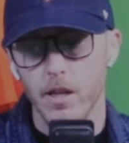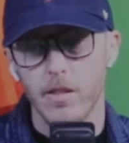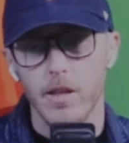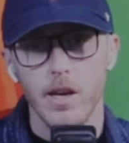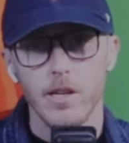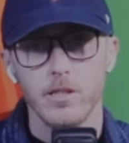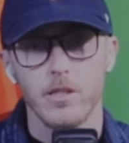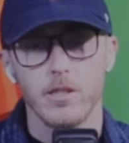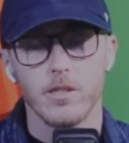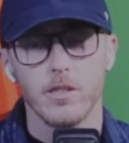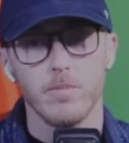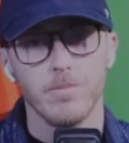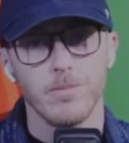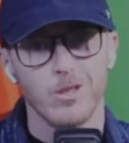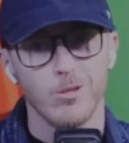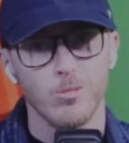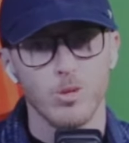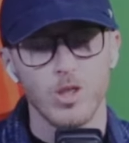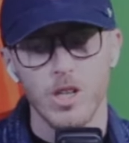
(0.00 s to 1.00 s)
thanks to some
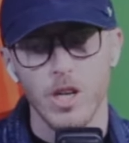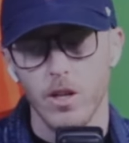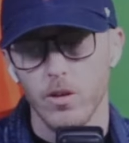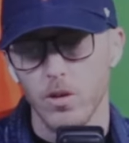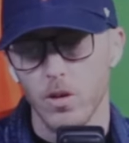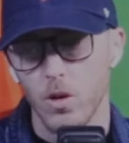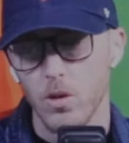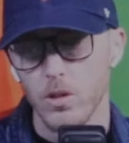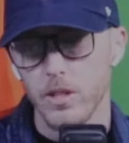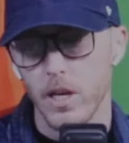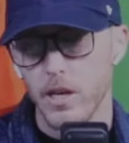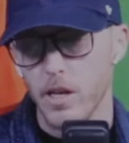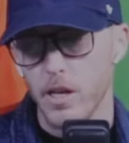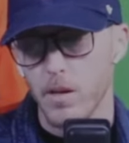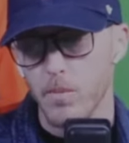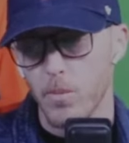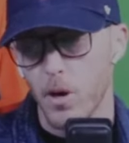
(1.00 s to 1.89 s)
stellar goaltending.